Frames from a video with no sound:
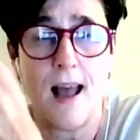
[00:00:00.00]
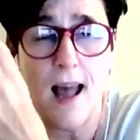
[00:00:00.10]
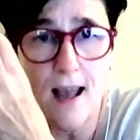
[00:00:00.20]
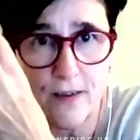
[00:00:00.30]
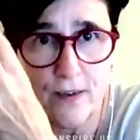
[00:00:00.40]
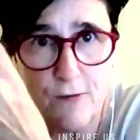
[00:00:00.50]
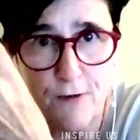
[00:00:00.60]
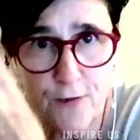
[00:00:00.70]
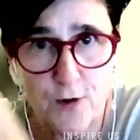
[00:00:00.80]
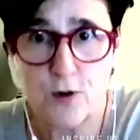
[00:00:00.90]
as the
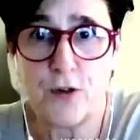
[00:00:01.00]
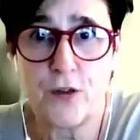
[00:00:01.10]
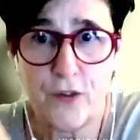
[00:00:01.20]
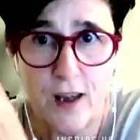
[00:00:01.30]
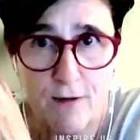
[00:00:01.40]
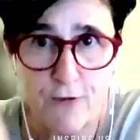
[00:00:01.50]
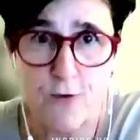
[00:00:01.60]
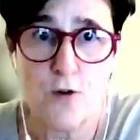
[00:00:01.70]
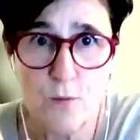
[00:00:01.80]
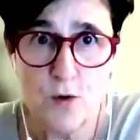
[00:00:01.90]
first and
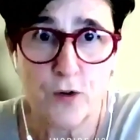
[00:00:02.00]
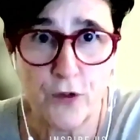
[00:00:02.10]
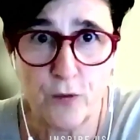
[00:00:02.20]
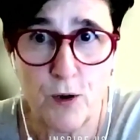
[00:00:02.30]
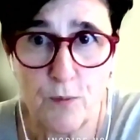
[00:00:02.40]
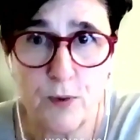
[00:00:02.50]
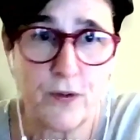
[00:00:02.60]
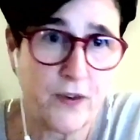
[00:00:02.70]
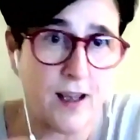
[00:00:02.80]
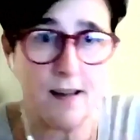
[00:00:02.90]
foremost purpose,
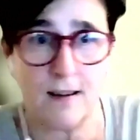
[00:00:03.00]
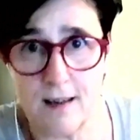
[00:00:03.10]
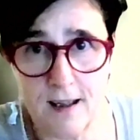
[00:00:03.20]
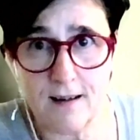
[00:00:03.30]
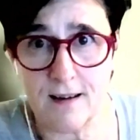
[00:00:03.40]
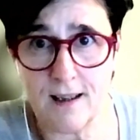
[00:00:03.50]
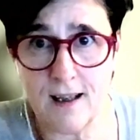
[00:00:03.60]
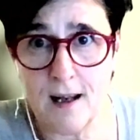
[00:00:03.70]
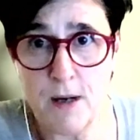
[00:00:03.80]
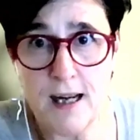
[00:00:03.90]
and
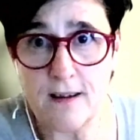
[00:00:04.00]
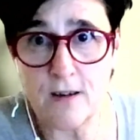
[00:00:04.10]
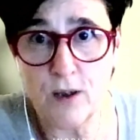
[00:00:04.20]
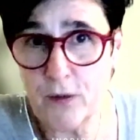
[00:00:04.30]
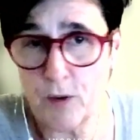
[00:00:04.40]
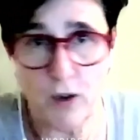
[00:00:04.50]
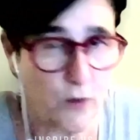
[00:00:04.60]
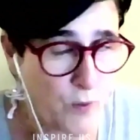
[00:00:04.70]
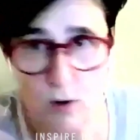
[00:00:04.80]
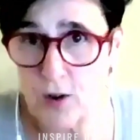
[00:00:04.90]
eliminate the rest, because
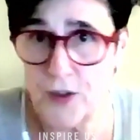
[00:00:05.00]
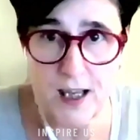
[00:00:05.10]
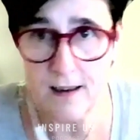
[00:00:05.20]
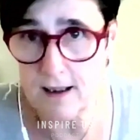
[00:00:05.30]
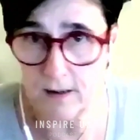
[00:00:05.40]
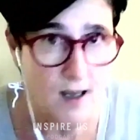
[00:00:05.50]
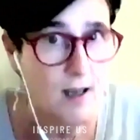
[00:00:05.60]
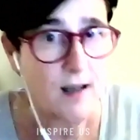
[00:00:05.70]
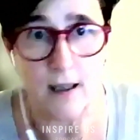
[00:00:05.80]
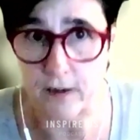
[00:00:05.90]
we all think that
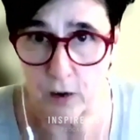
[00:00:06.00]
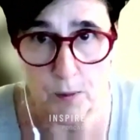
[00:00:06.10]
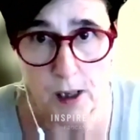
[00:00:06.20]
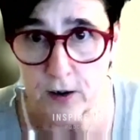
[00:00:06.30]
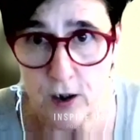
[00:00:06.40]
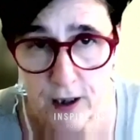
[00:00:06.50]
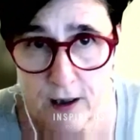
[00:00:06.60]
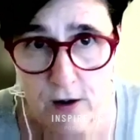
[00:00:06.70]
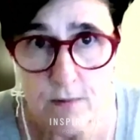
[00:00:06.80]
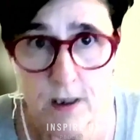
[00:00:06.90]
it's about our
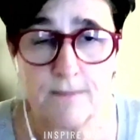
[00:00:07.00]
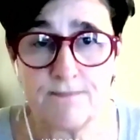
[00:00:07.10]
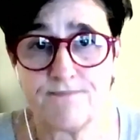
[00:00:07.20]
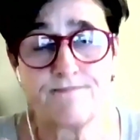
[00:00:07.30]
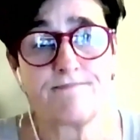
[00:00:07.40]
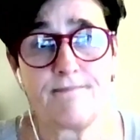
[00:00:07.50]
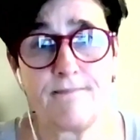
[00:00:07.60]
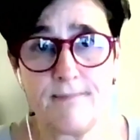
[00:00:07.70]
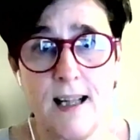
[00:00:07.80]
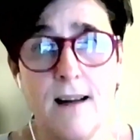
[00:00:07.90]
economy.
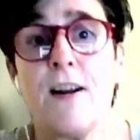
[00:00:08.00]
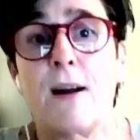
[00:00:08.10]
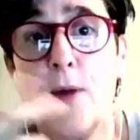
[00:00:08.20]
In fact, we